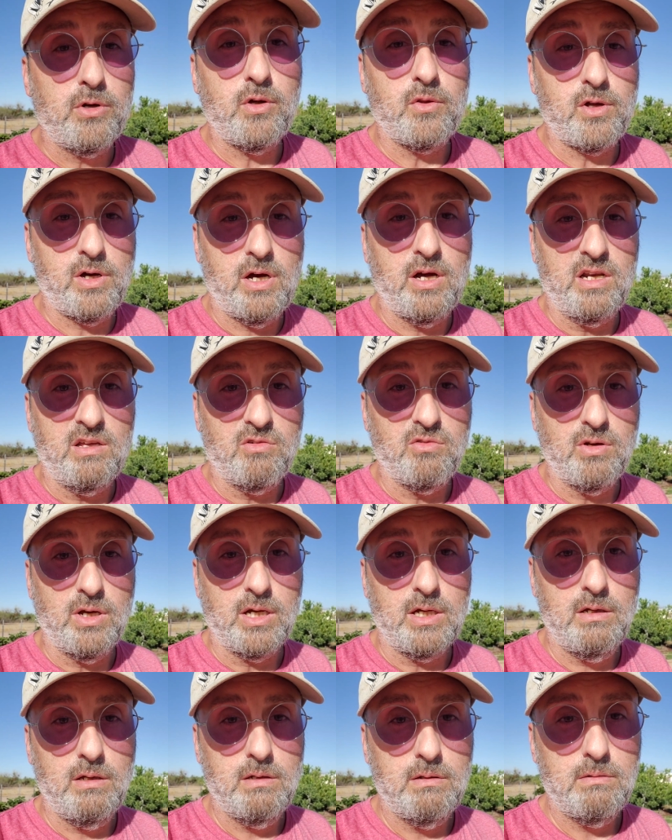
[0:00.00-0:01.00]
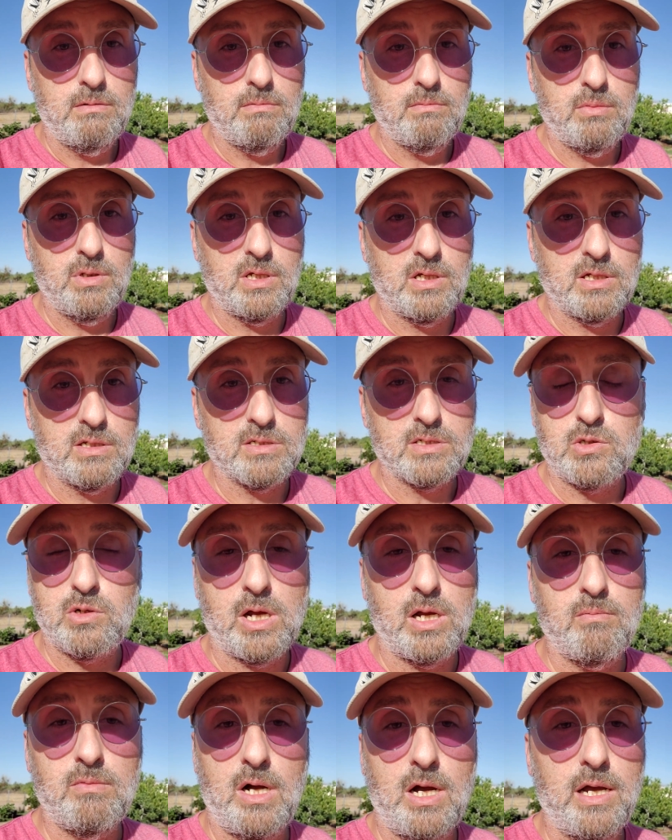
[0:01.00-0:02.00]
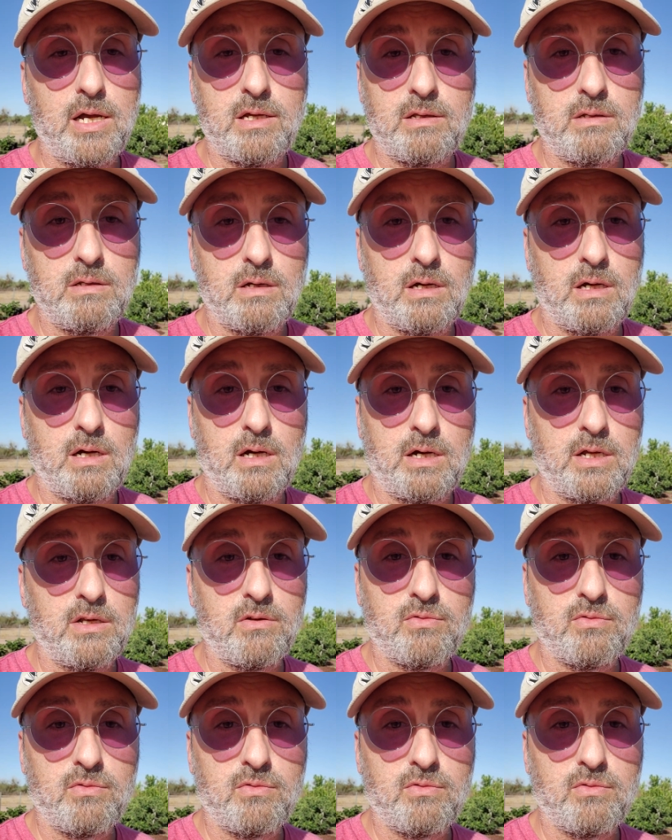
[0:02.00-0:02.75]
know the honey fig. because Grandma had a honey